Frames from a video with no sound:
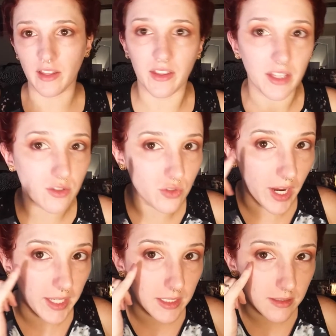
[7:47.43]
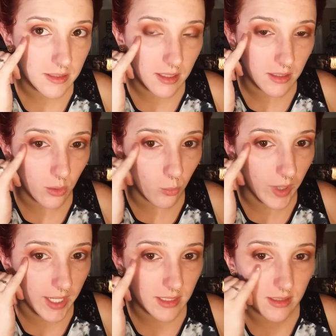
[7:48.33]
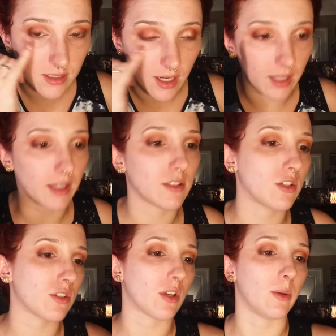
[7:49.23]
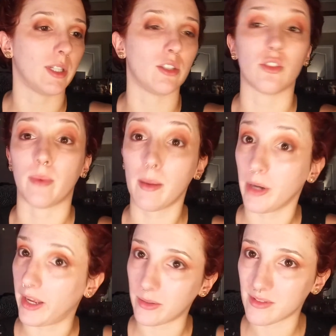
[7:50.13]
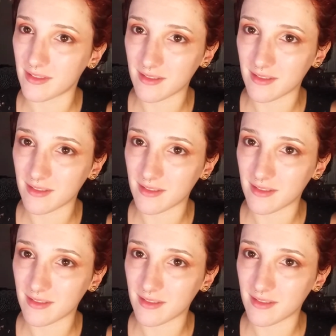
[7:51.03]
that that's drying, because it's a little wet, I like to just go in and do my brow.